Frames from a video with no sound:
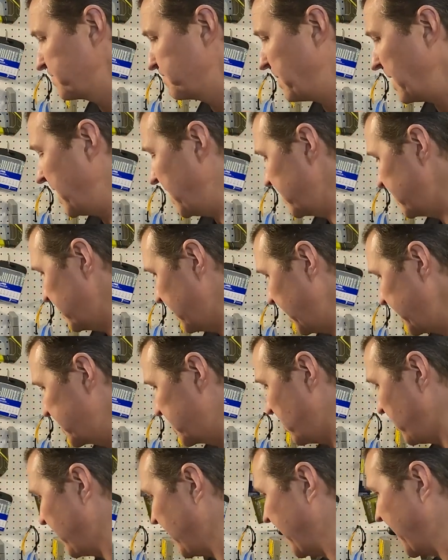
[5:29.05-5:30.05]
But
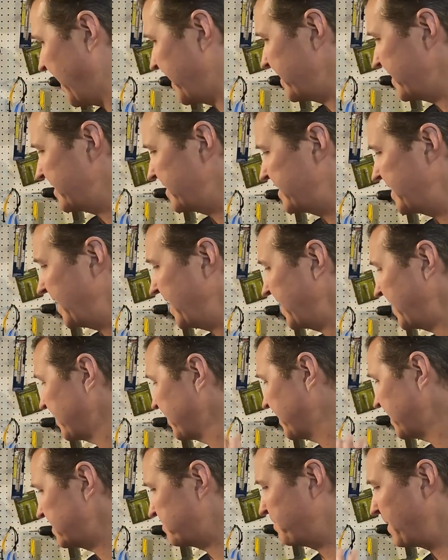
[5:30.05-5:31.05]
let's go ahead and
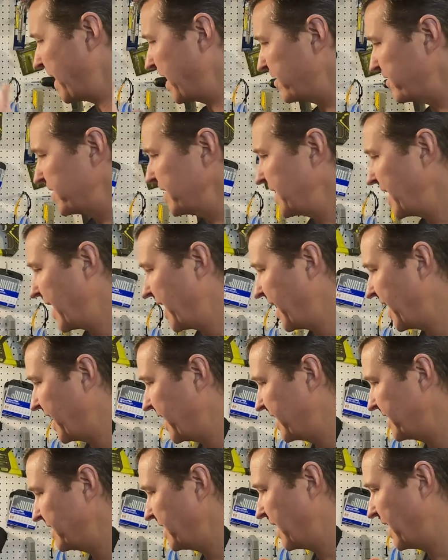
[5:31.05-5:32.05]
take this battery
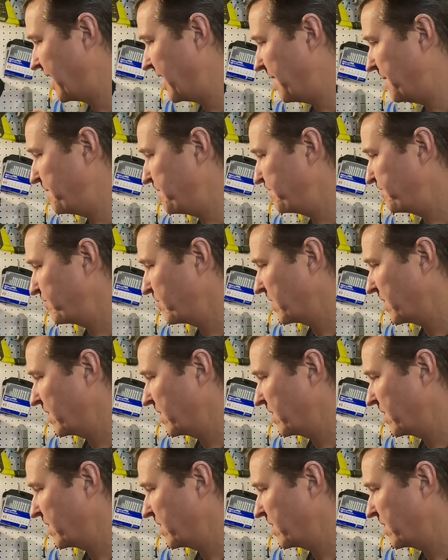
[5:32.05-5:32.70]
and um,